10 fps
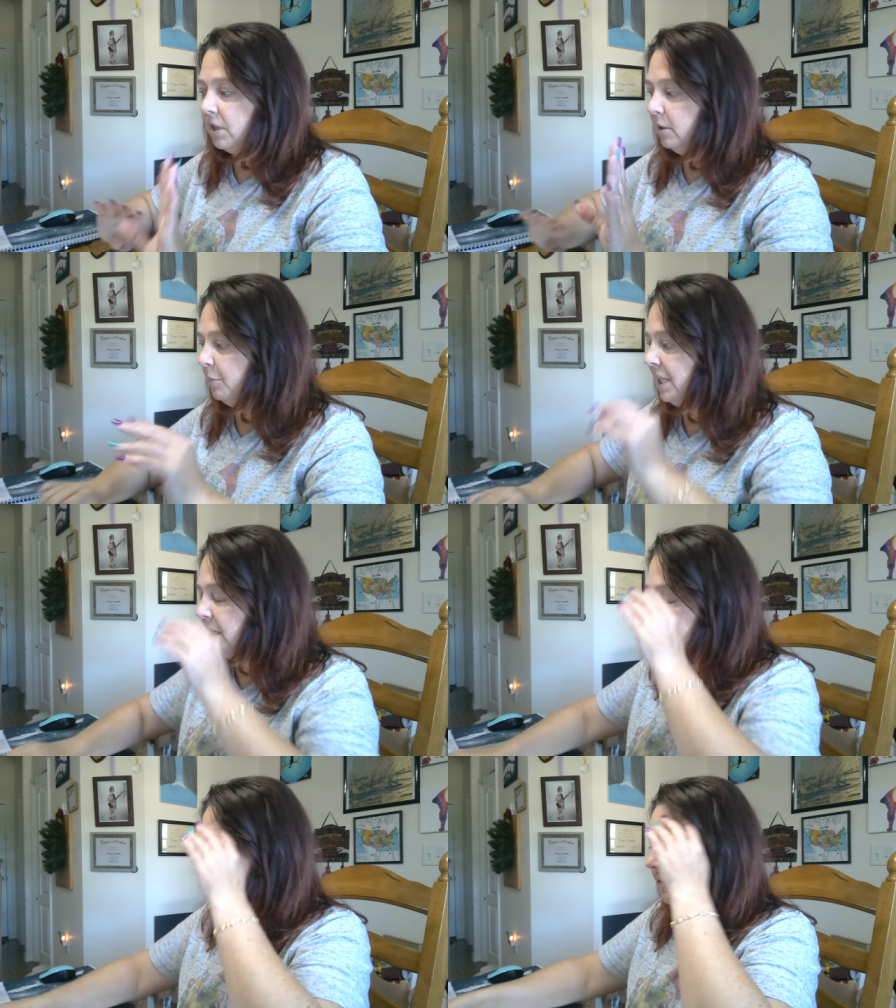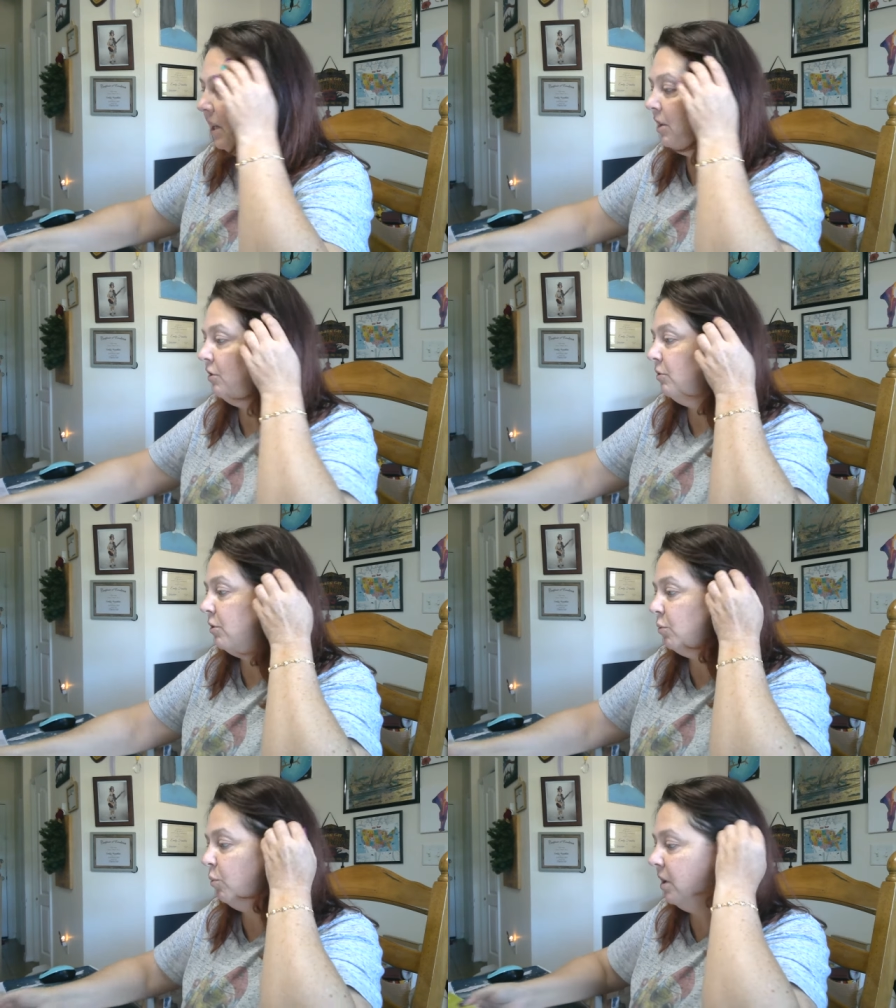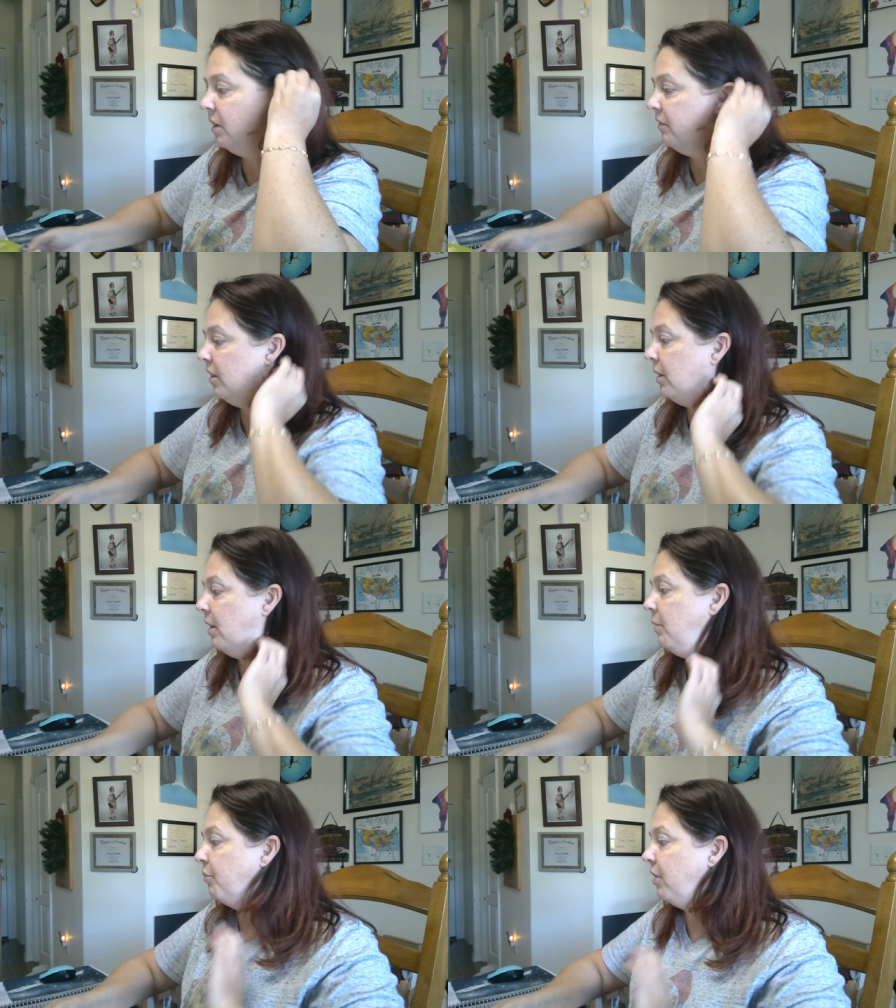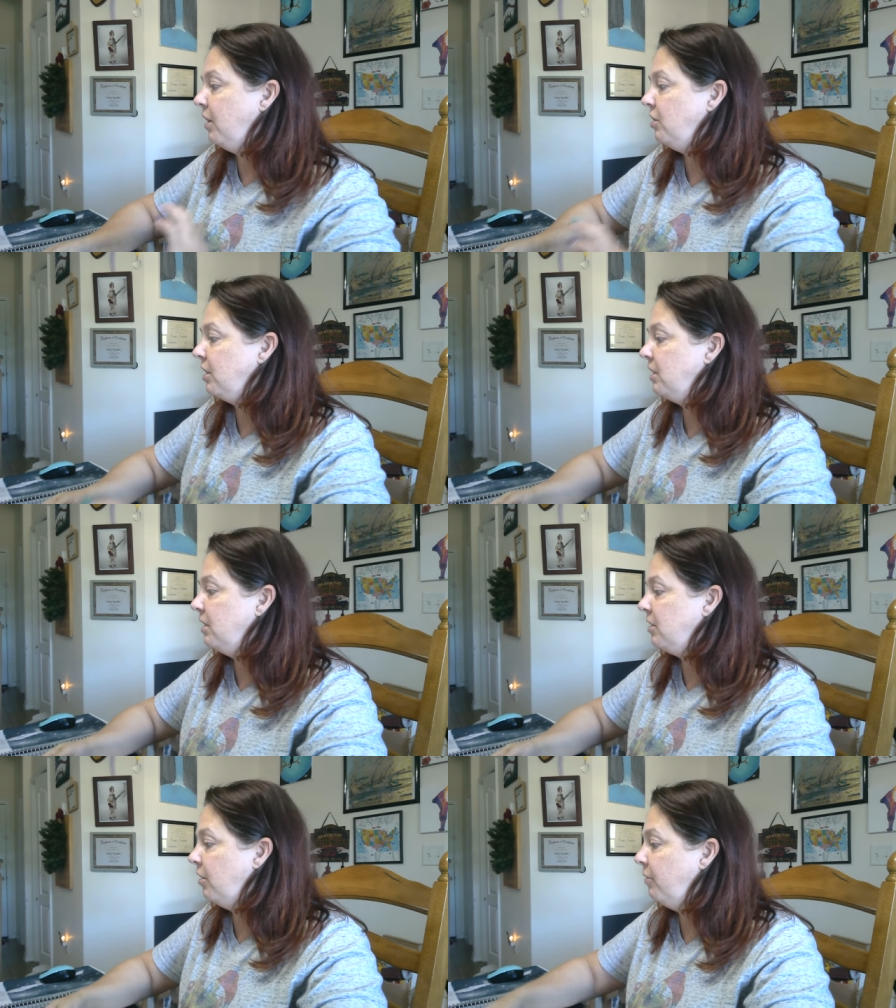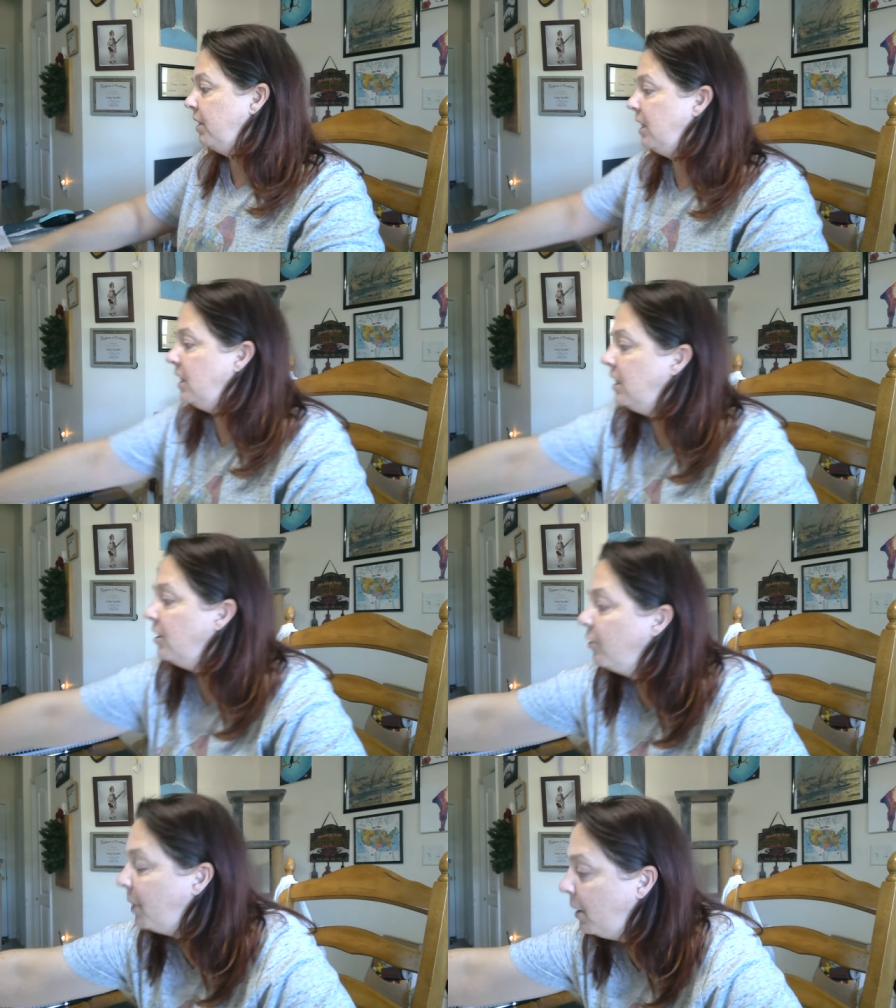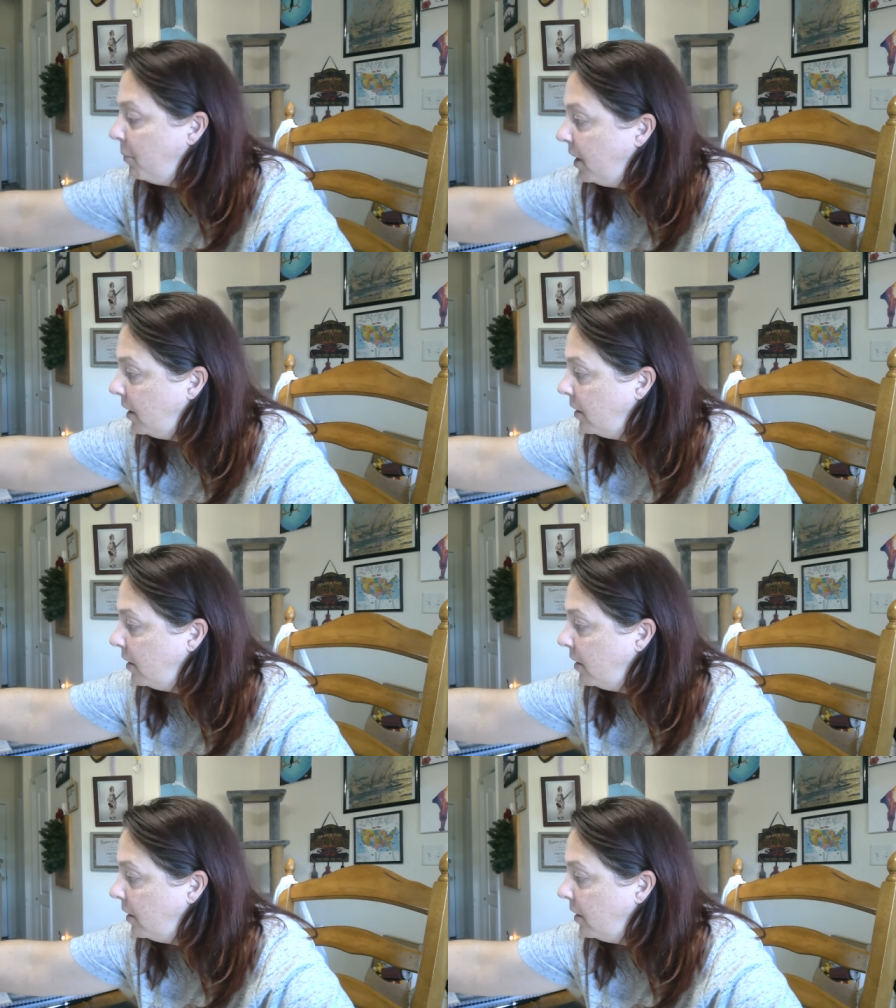it'll be easier if I use one of the projects that's already here maybe.